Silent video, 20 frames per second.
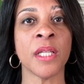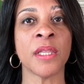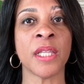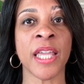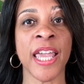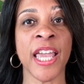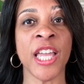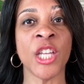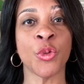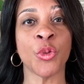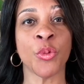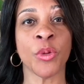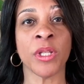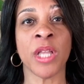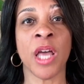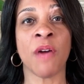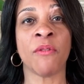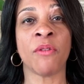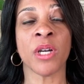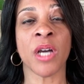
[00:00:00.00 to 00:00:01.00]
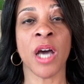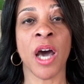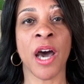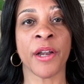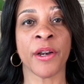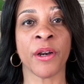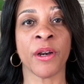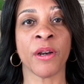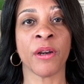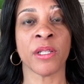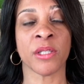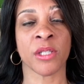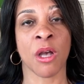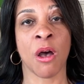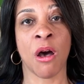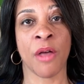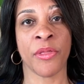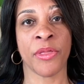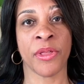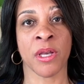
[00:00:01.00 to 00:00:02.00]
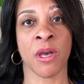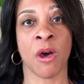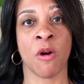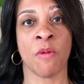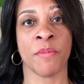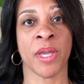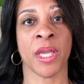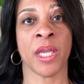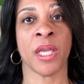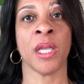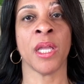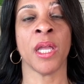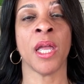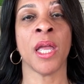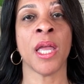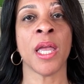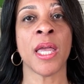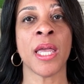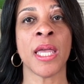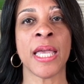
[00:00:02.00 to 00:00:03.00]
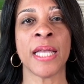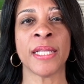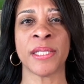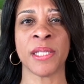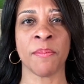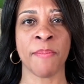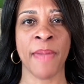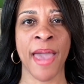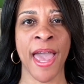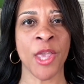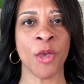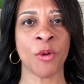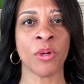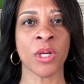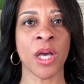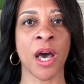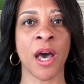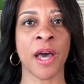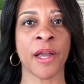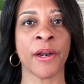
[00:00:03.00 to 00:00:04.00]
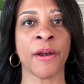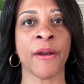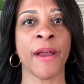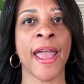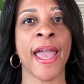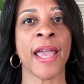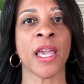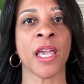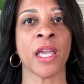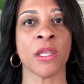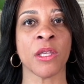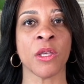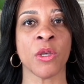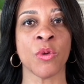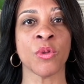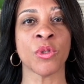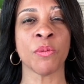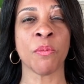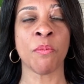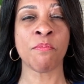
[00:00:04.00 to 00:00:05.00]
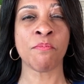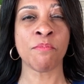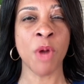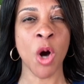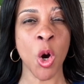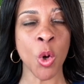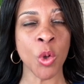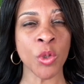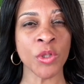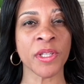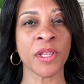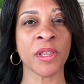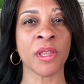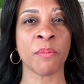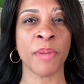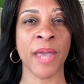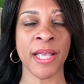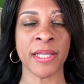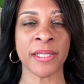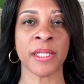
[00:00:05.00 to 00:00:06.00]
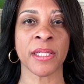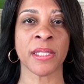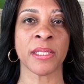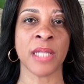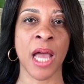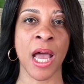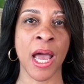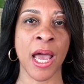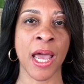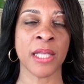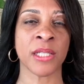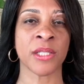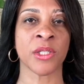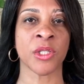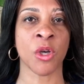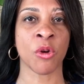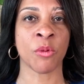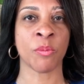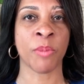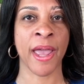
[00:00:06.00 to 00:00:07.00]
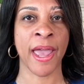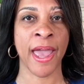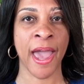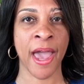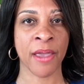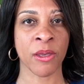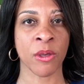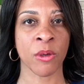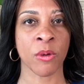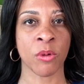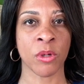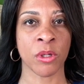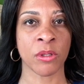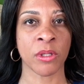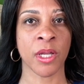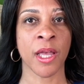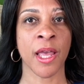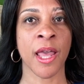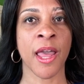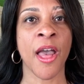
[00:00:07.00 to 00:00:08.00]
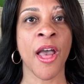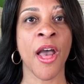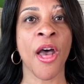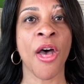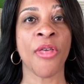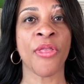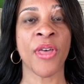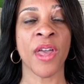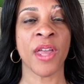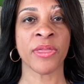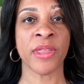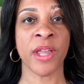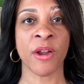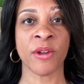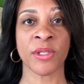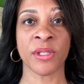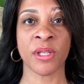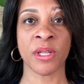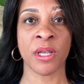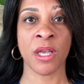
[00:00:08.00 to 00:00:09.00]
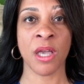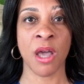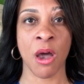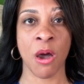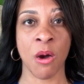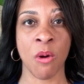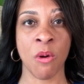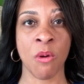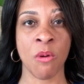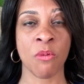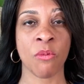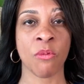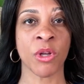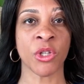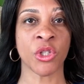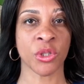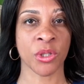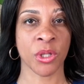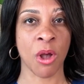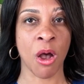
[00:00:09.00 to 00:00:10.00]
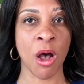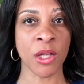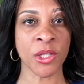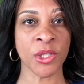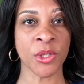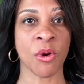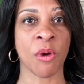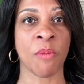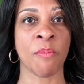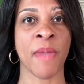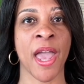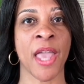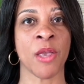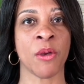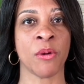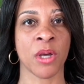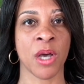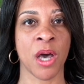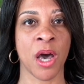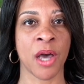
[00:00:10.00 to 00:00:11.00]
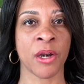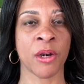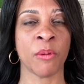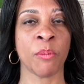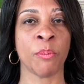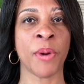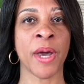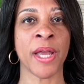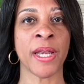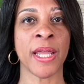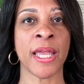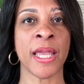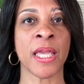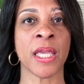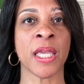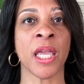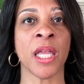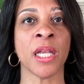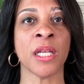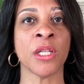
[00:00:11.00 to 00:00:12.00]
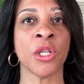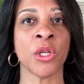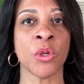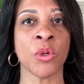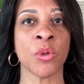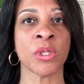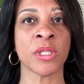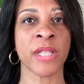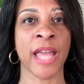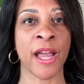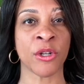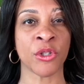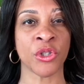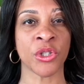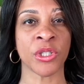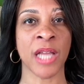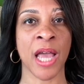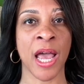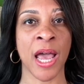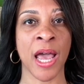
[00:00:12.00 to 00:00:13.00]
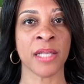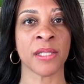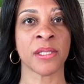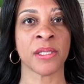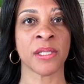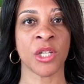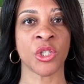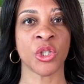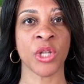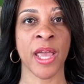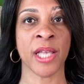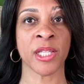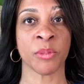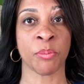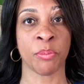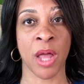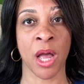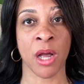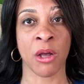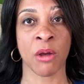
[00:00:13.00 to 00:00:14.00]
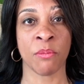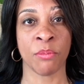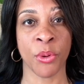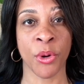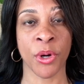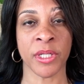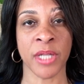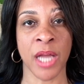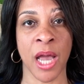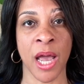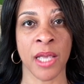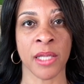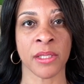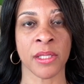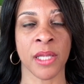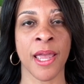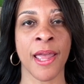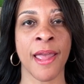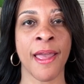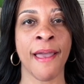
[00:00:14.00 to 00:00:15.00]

The entry-level cutter is called the Go Me. It's a manual cutter and can use most of the basic dies sold by Accuquilt. Then there's the Go, which is also a manual cutter, but it can use larger dies such as block on board dies.